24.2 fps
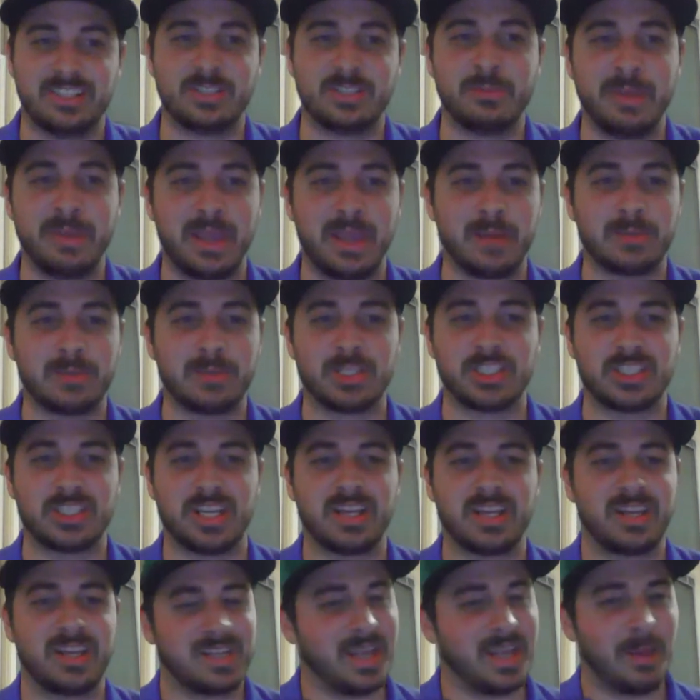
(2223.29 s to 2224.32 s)
to be able to
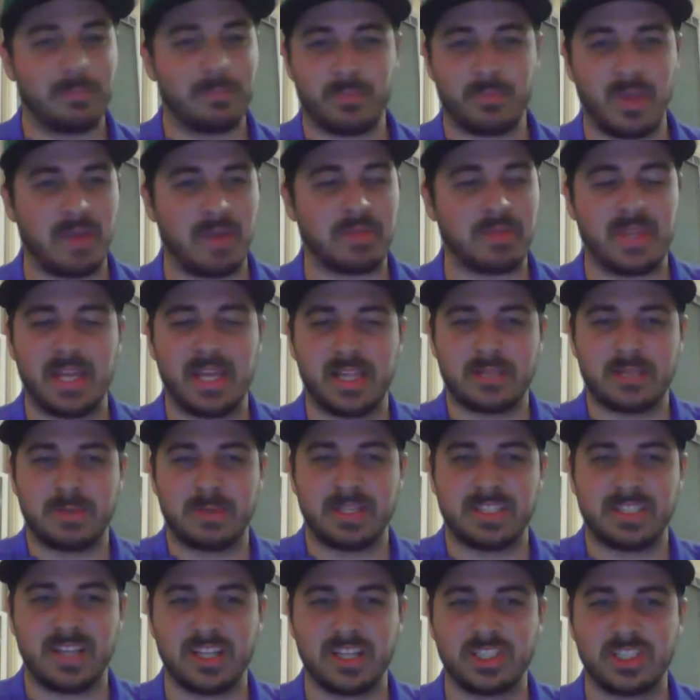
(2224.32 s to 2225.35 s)
say, yep, that's my
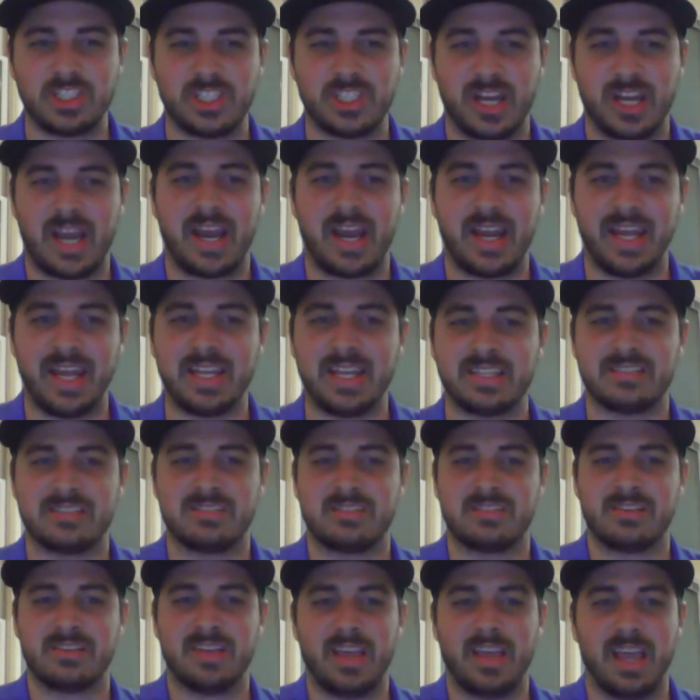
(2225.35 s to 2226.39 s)
son's shot.
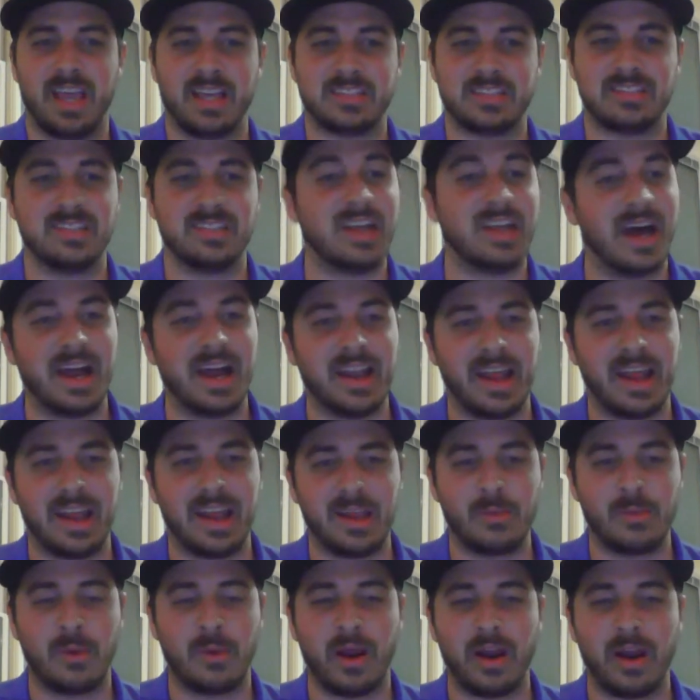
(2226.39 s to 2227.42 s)
It's not
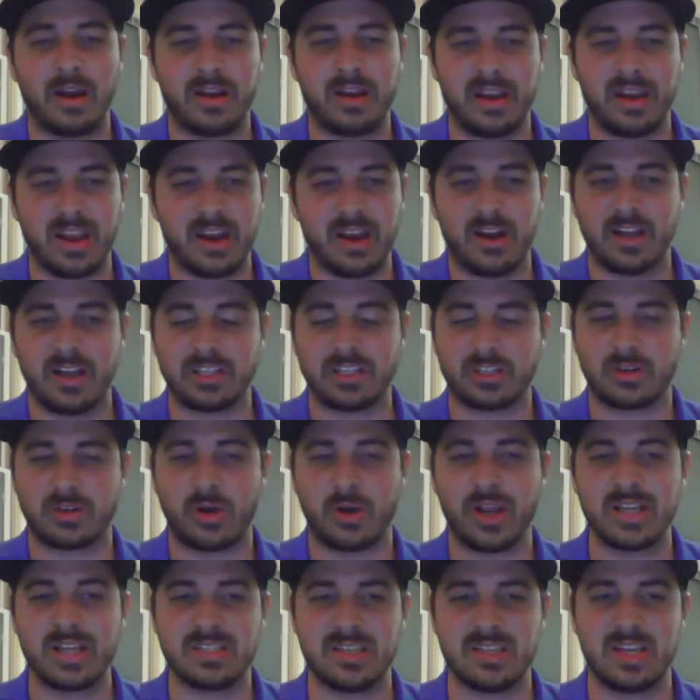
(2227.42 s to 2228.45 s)
anywhere near as
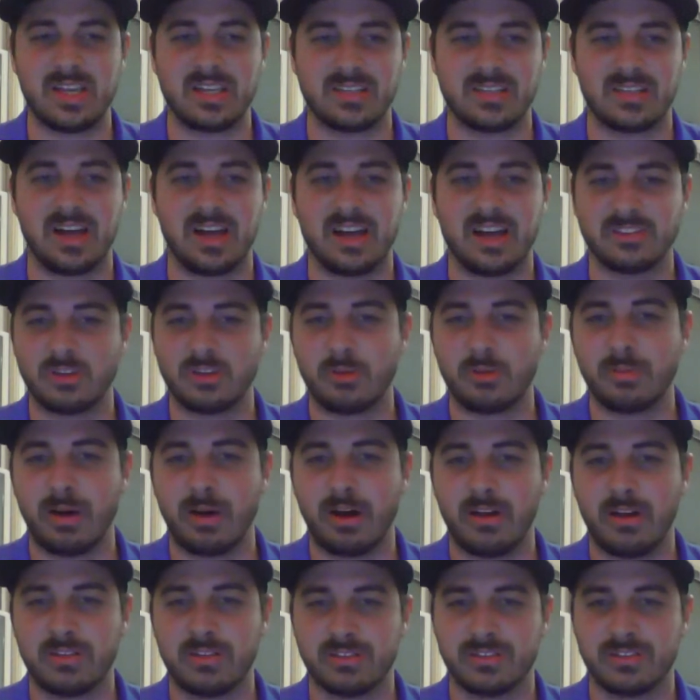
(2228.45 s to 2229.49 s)
crazy as Lonzo
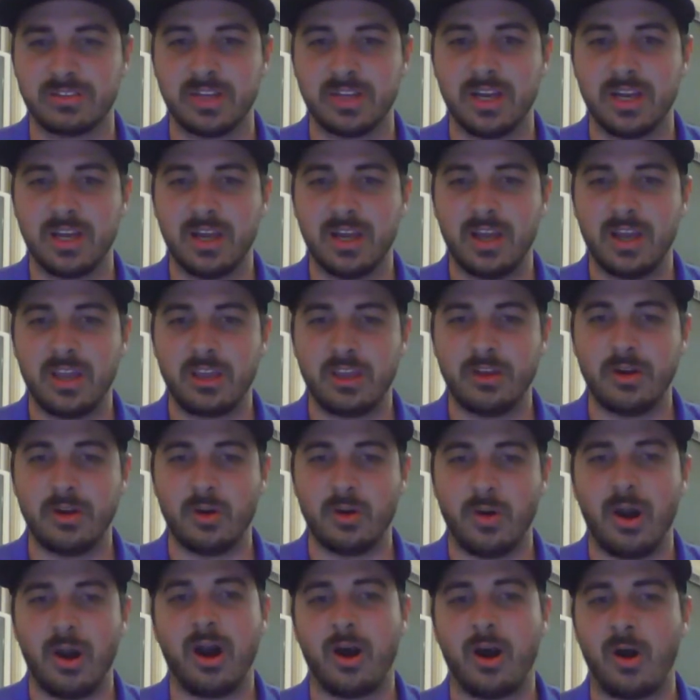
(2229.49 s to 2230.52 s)
Ball's,
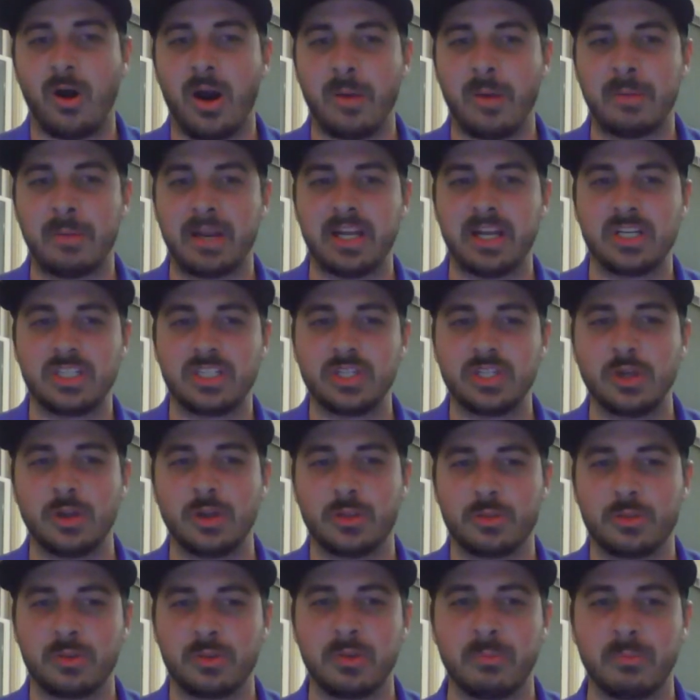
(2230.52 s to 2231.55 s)
I'm going to shoot a
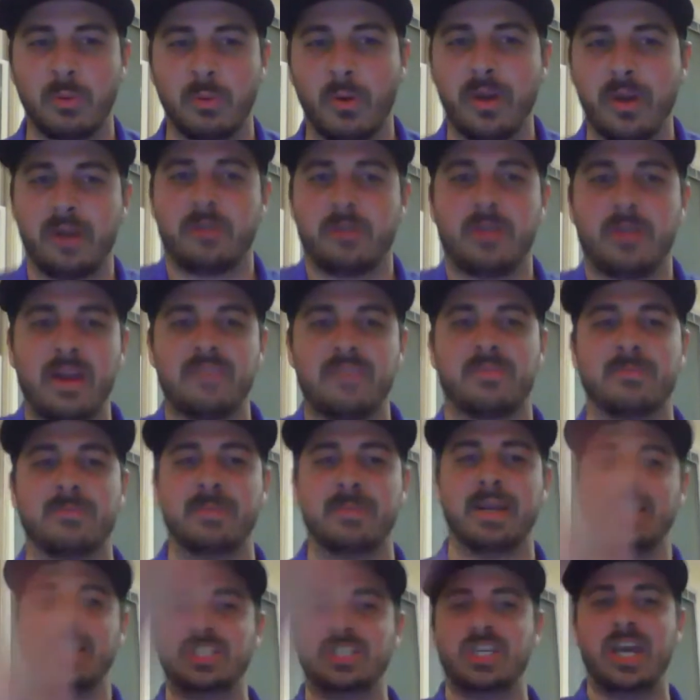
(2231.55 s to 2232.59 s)
3-pointer right from
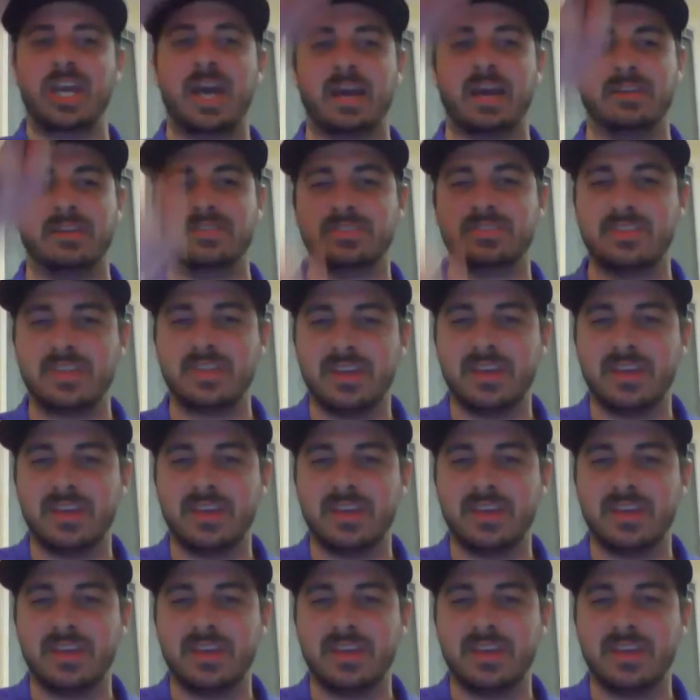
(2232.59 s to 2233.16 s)
my chest.